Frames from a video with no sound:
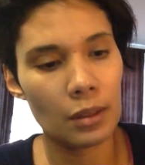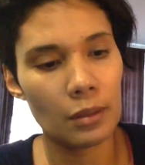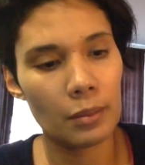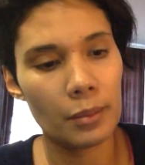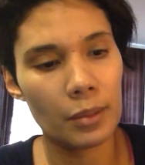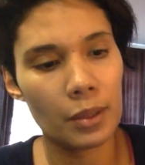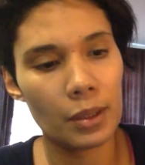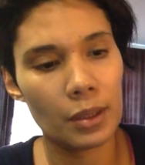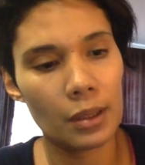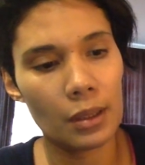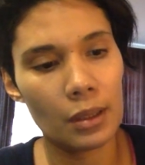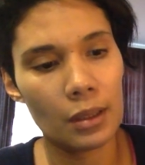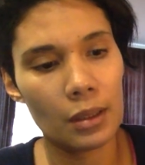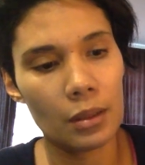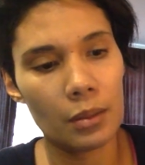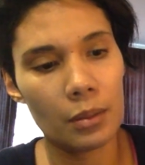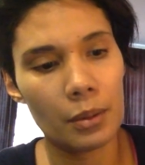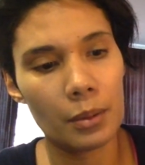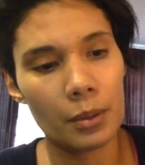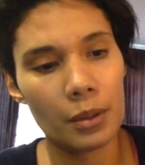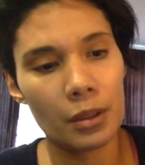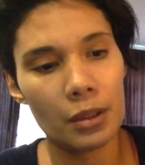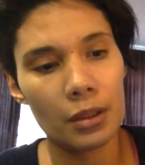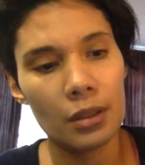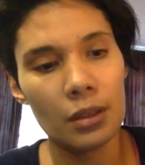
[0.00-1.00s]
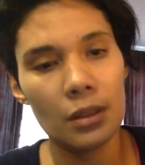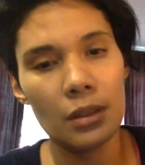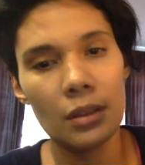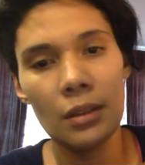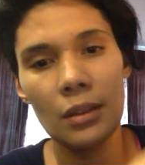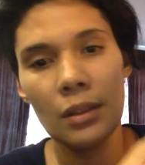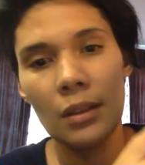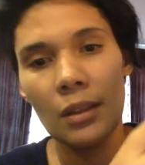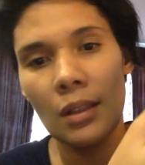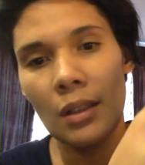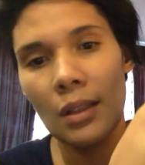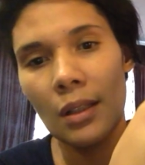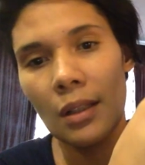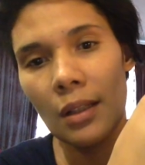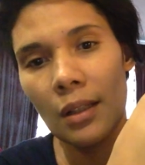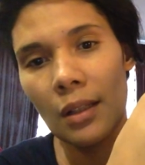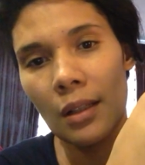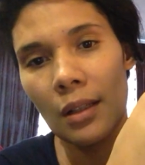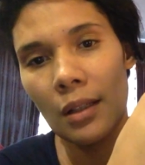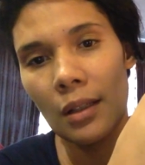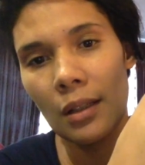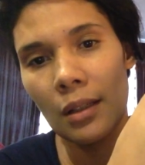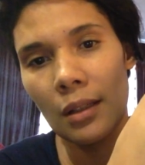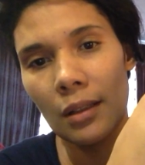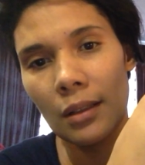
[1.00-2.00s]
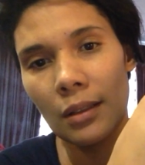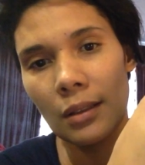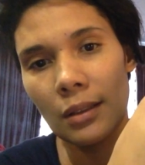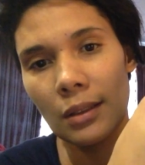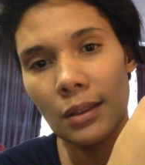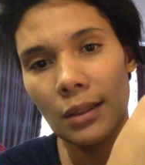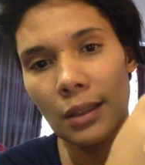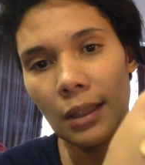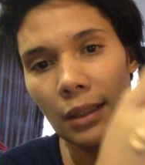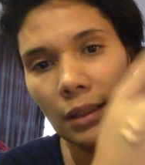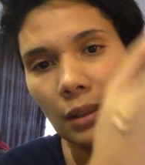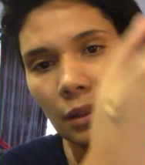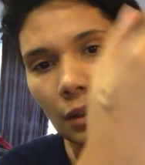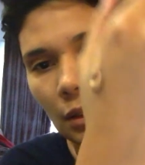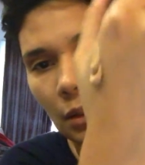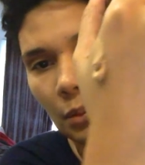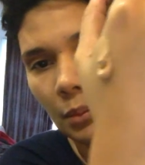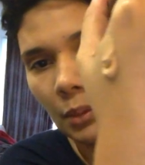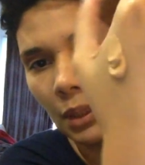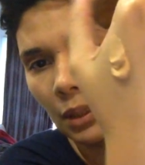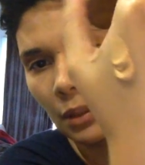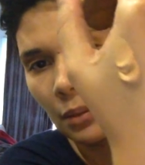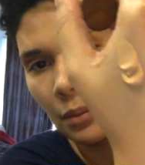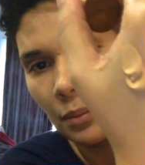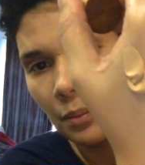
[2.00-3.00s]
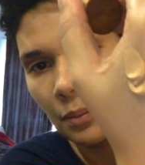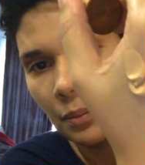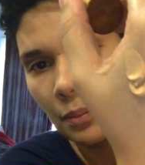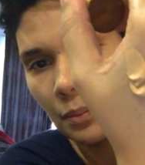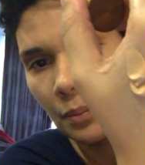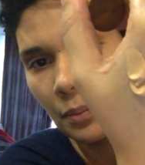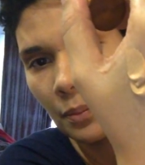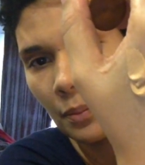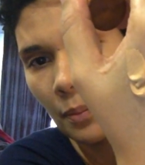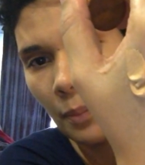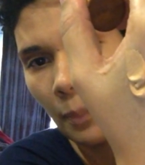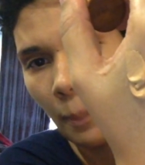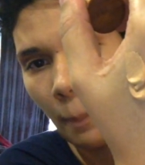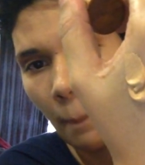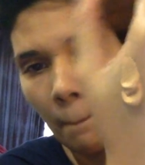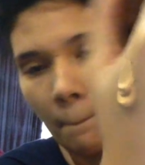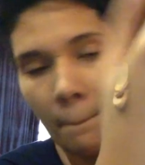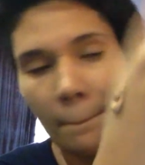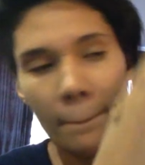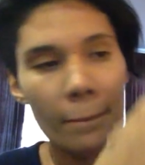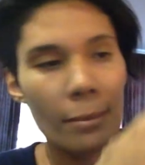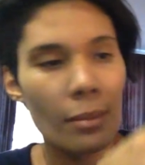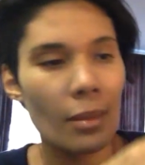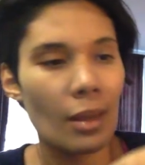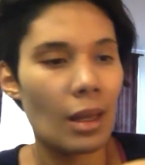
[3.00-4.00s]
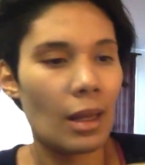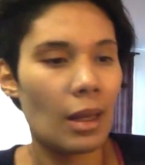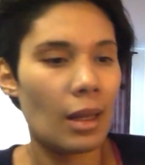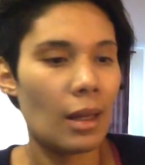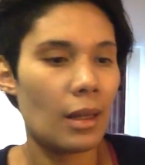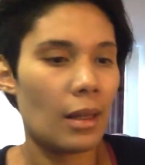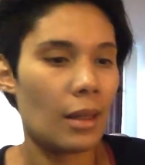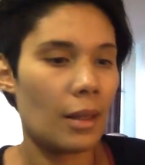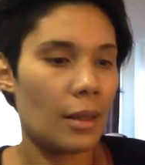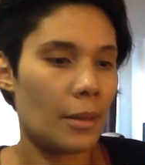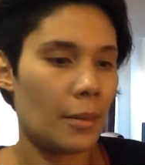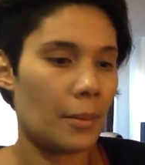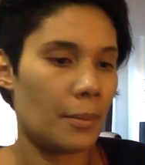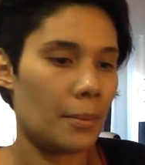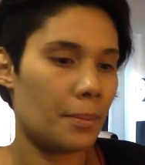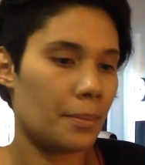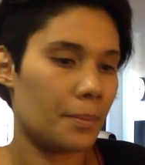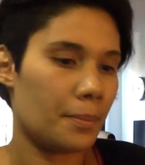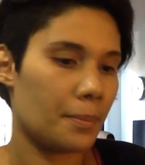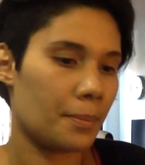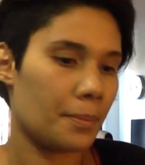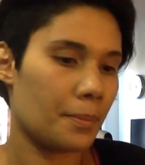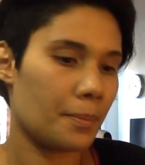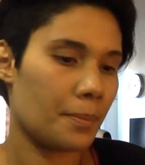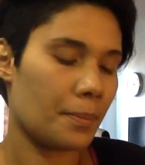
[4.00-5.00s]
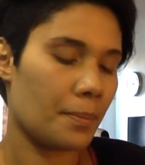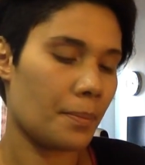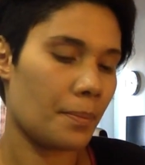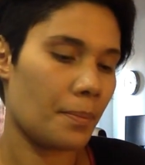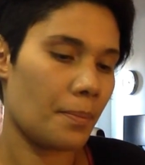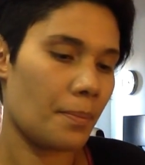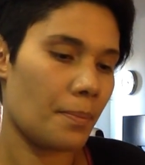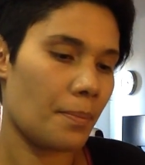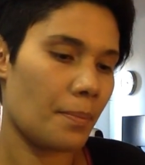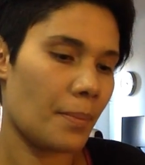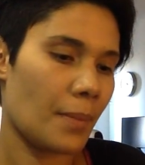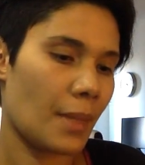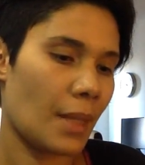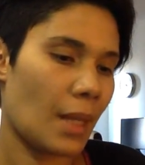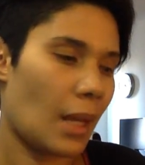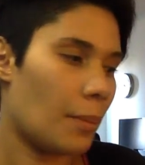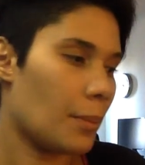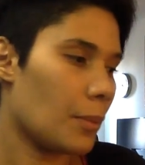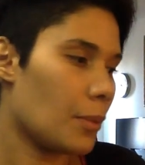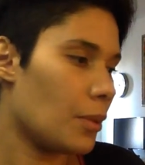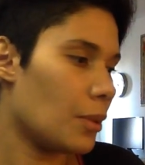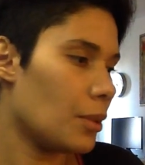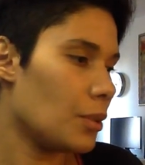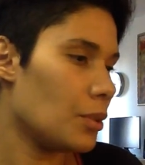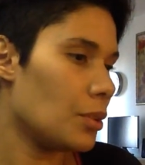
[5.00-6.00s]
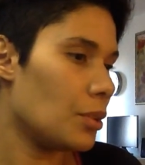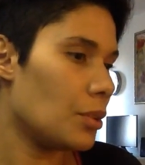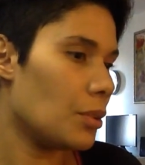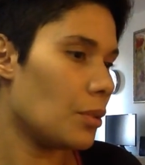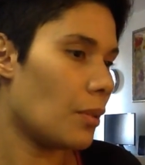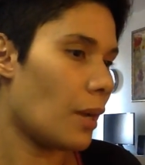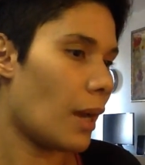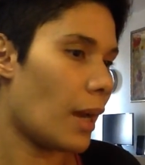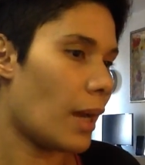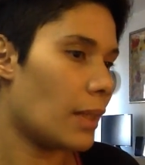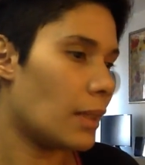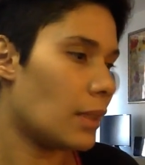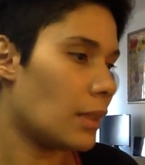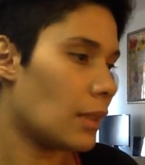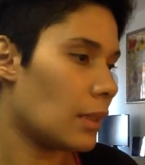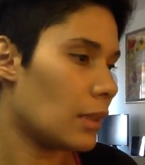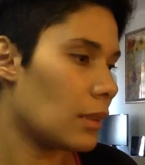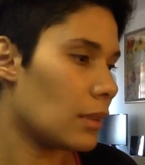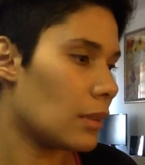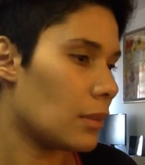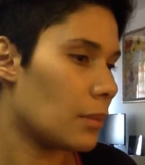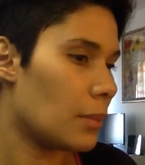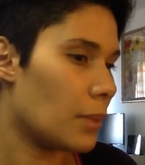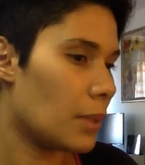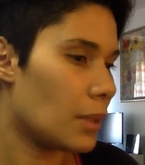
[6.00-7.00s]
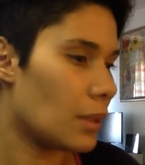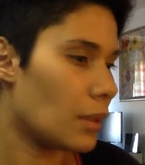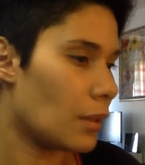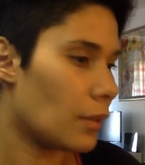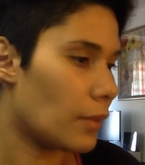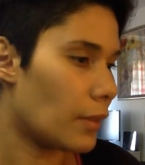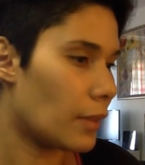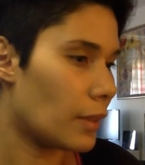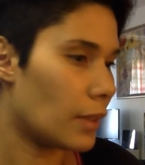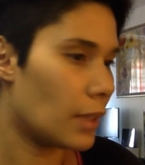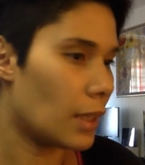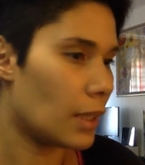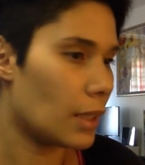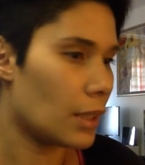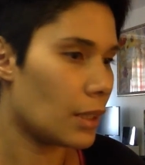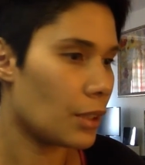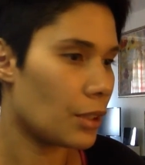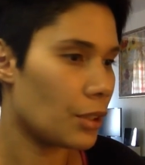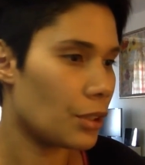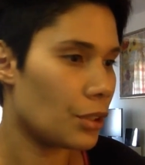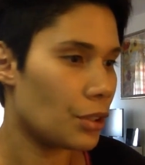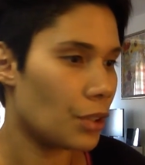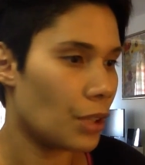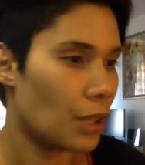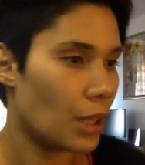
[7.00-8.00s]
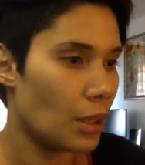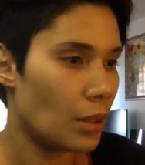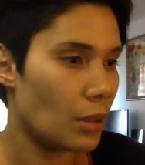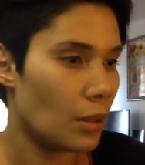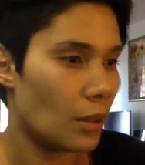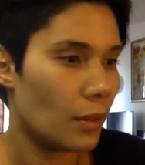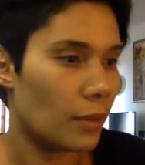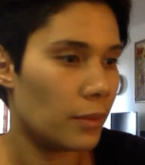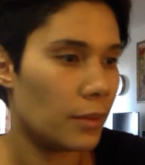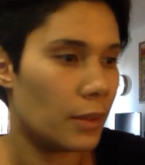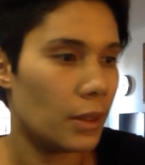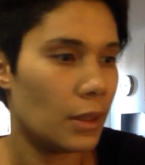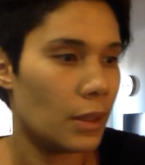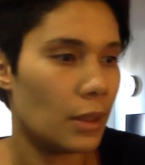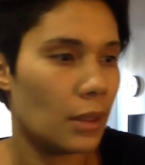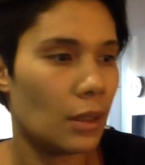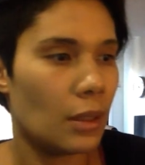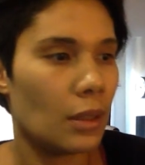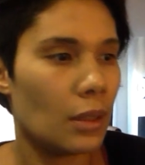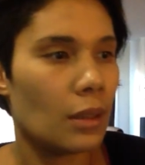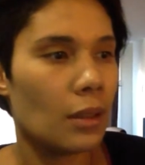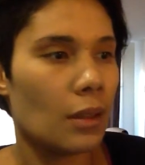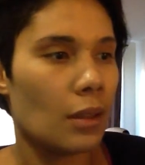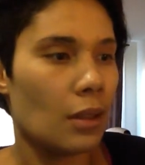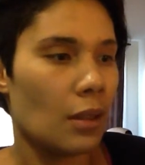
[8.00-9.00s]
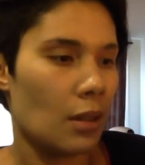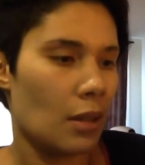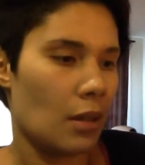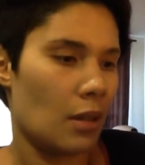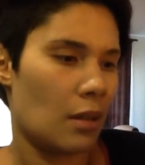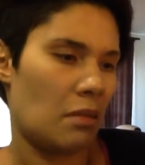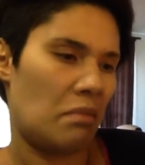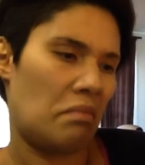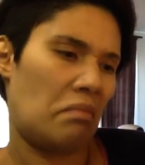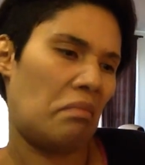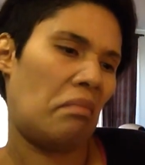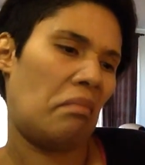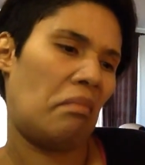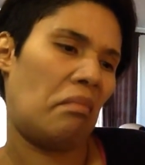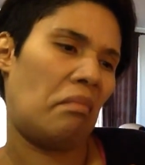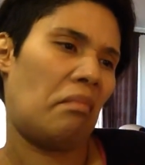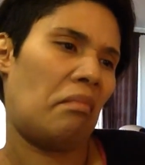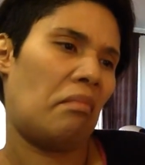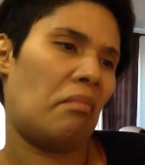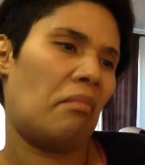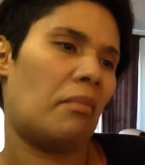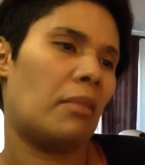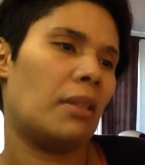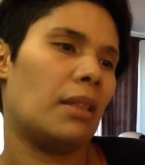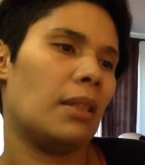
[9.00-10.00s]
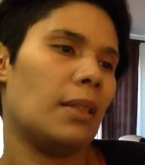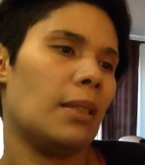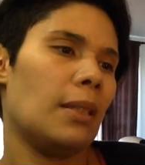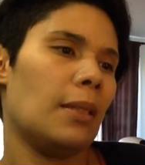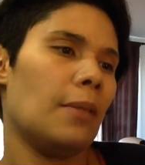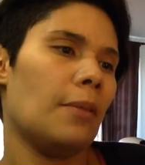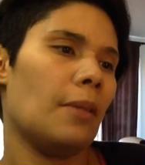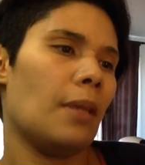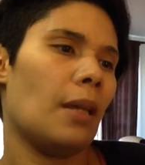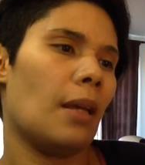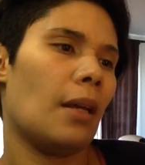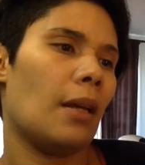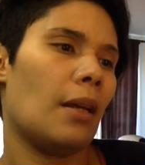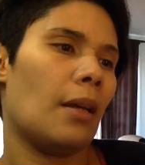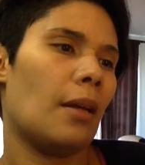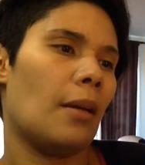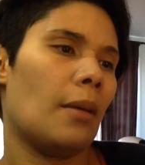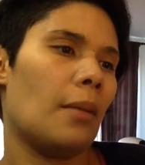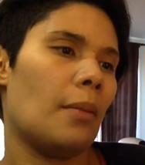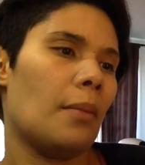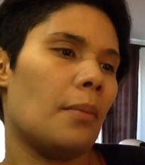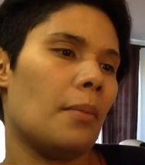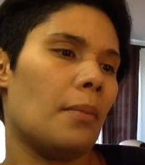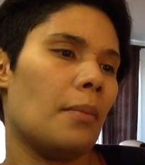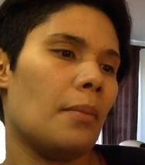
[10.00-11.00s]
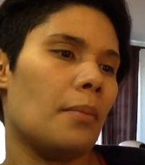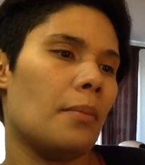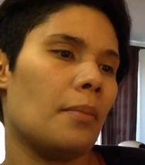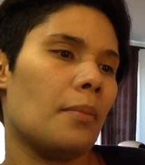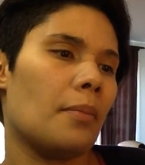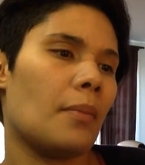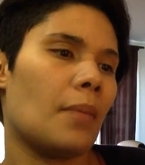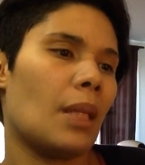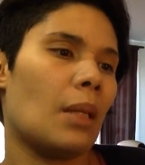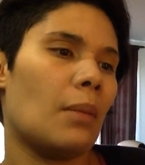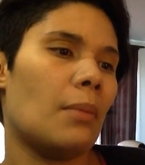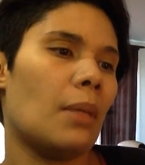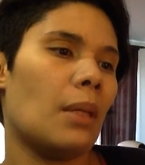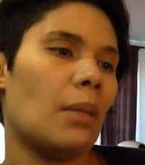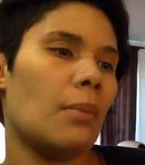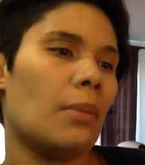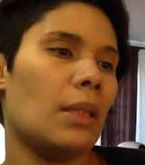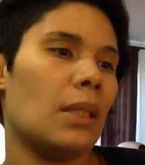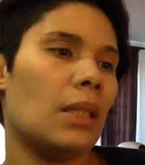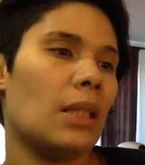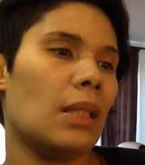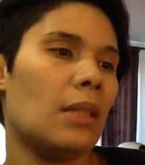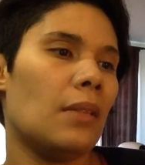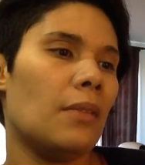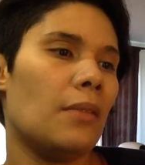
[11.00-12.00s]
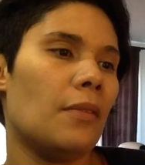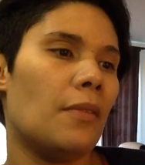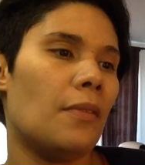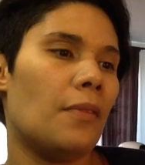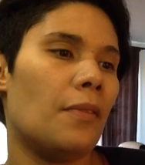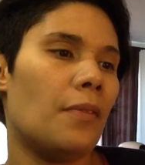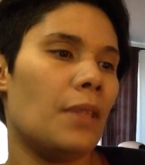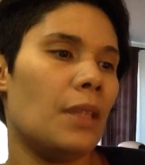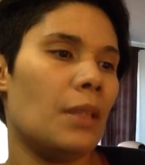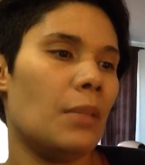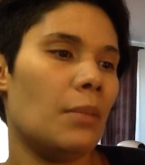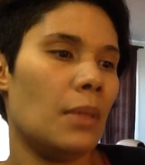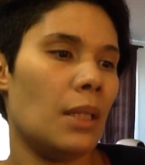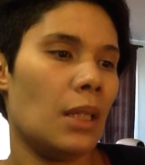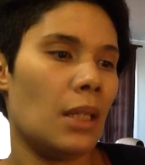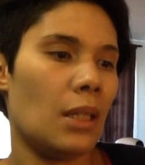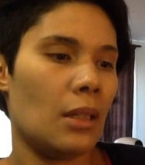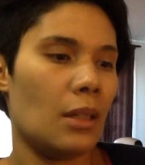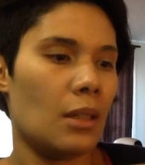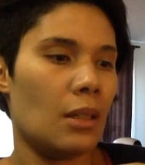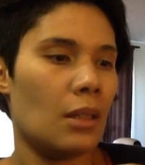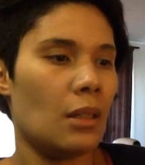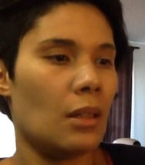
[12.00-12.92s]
put a little bit more, it's lighter than me. I'm going to add a little bit of a darker shade of the, what is it? Mabeline Fit Me.